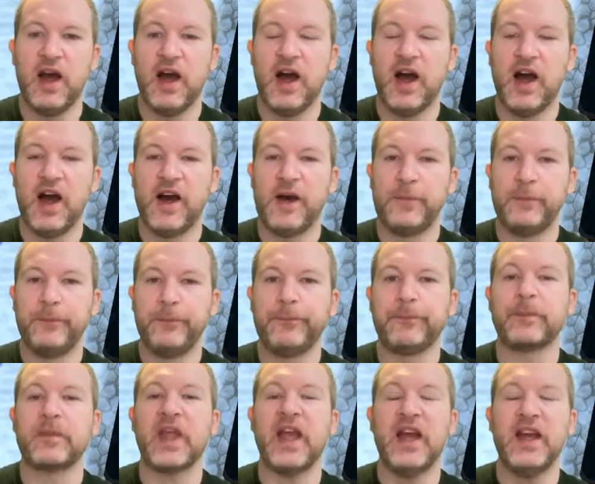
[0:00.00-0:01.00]

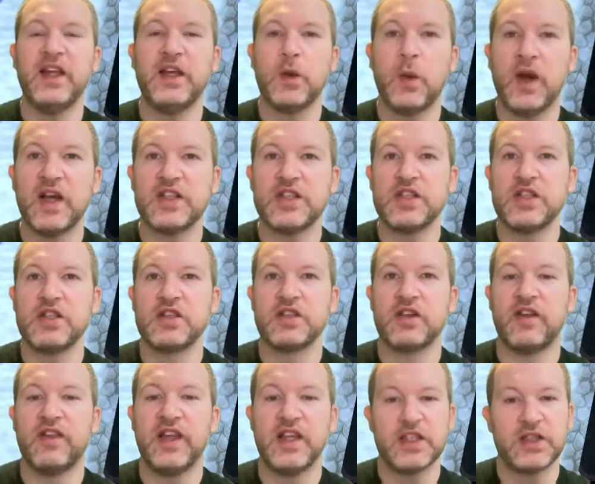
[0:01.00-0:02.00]
Any questions
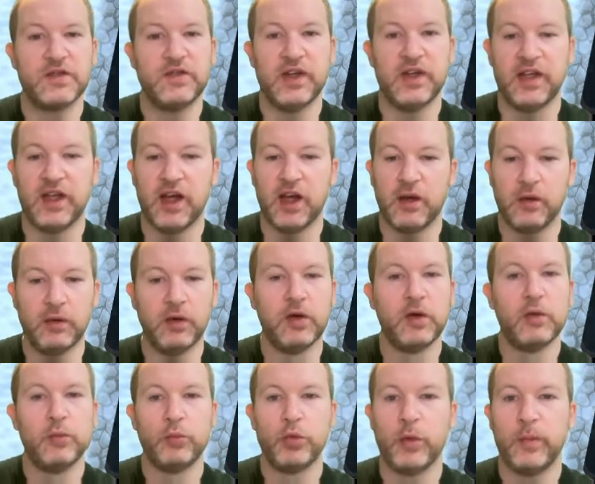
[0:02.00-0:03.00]
on this video,
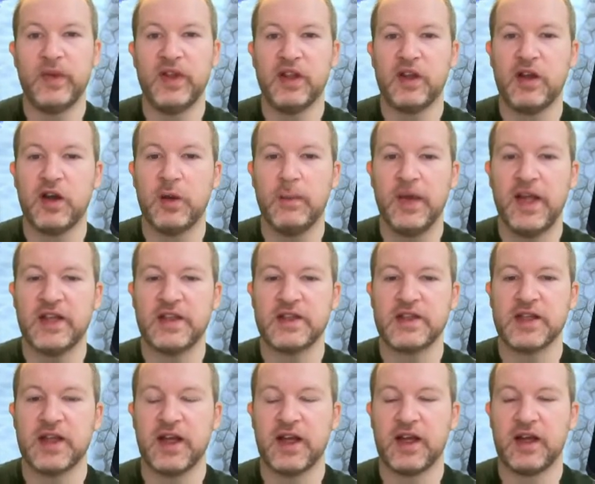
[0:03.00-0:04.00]
put them in the
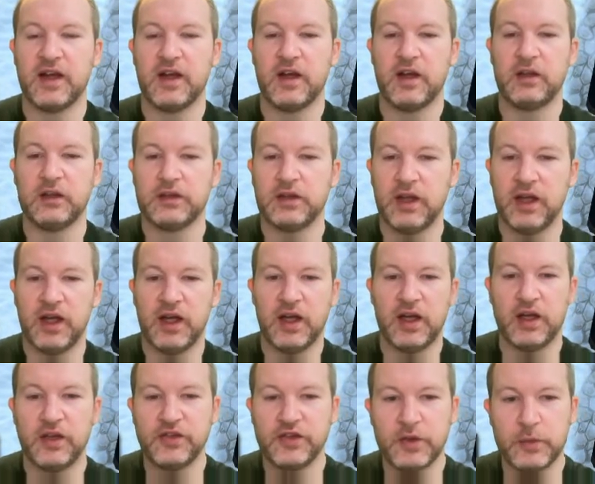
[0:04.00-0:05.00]
comments and
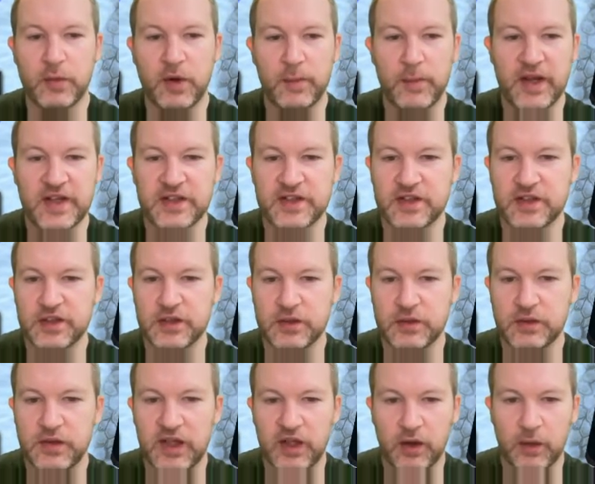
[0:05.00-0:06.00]
I'll do my best
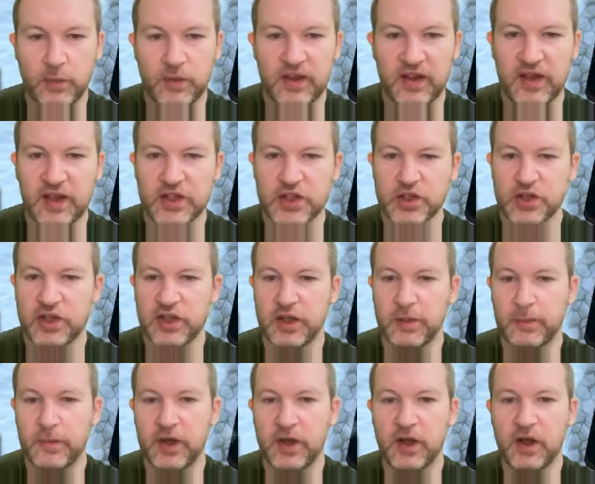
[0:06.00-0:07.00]
to get on with answering
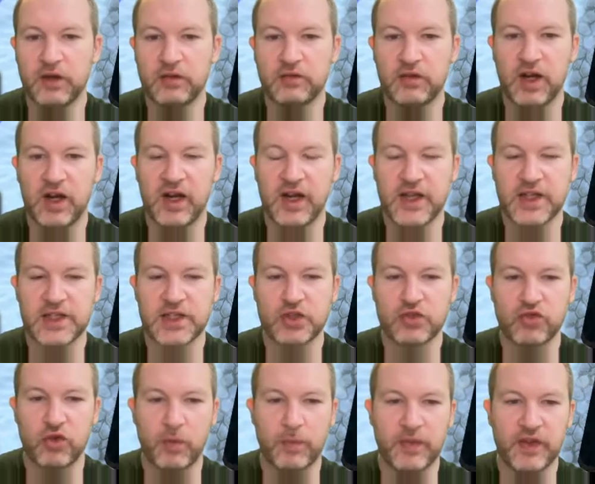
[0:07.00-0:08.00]
them. Right, let's
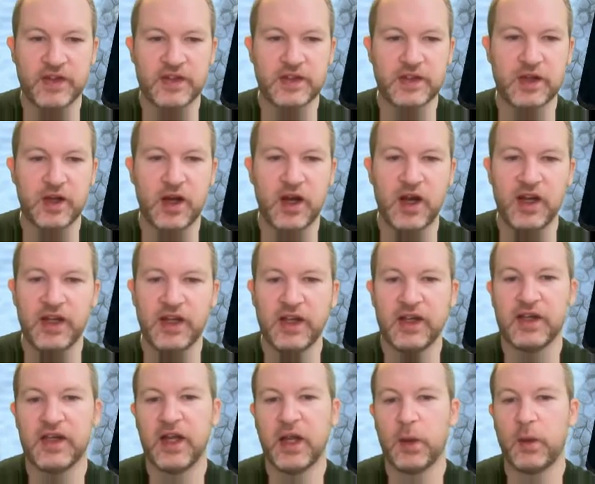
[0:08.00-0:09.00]
drop this guy.
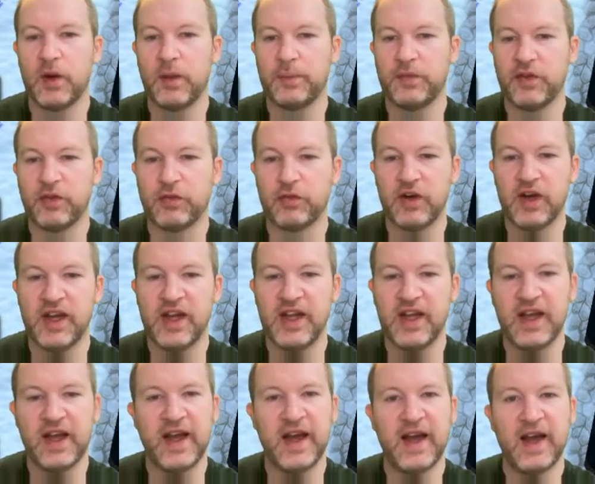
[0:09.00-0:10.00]
Now we're up to 3.
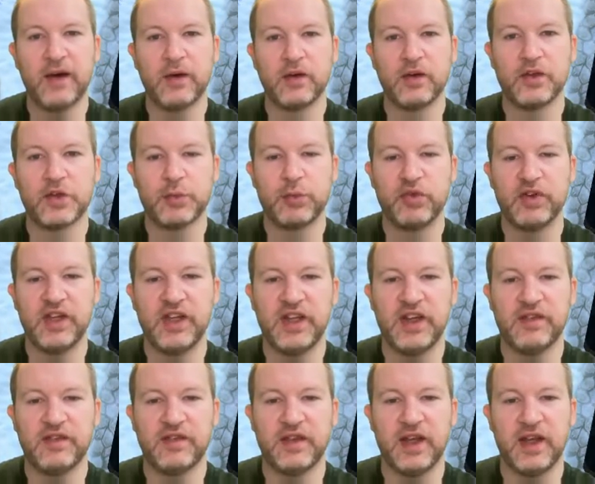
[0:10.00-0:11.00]
Aldon's pretty
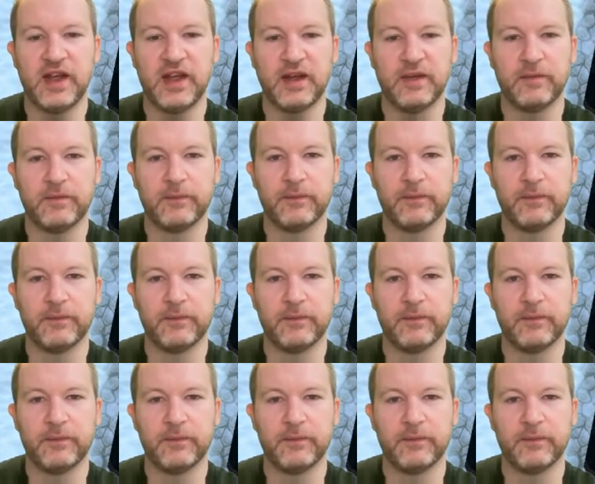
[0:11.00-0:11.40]
nifty.